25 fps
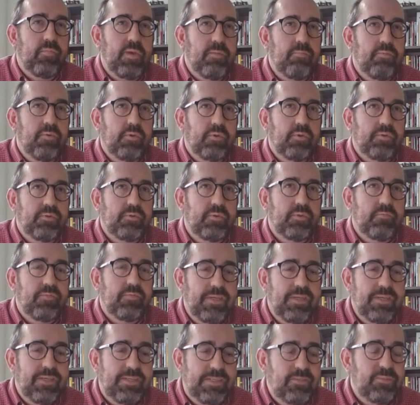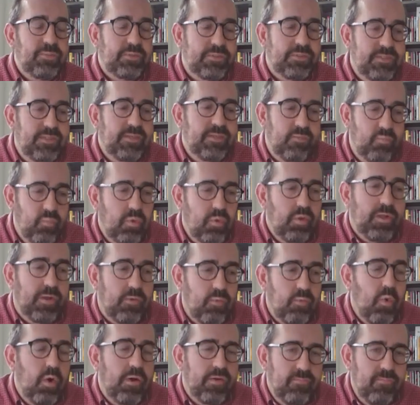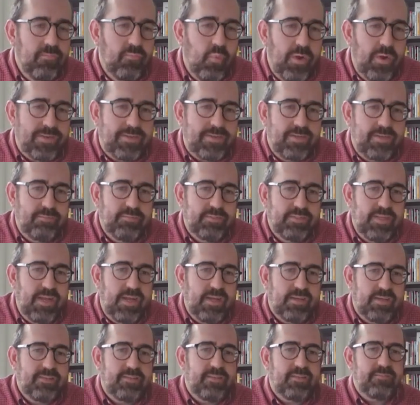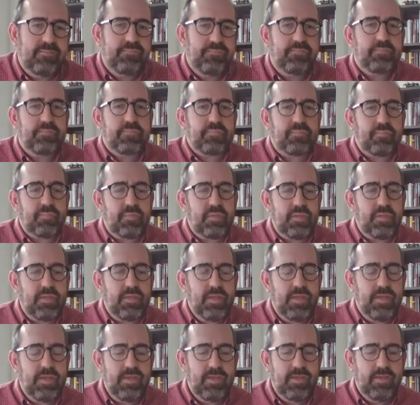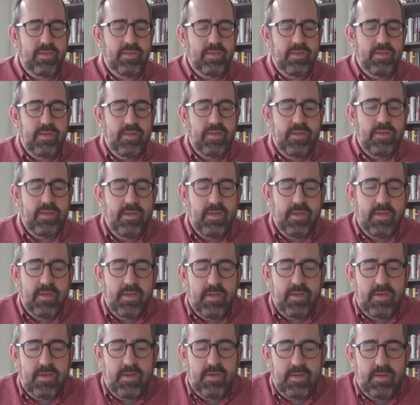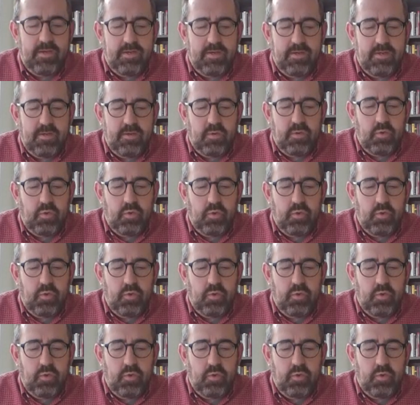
people are sort of interested in. Well, like what what comes next in uh,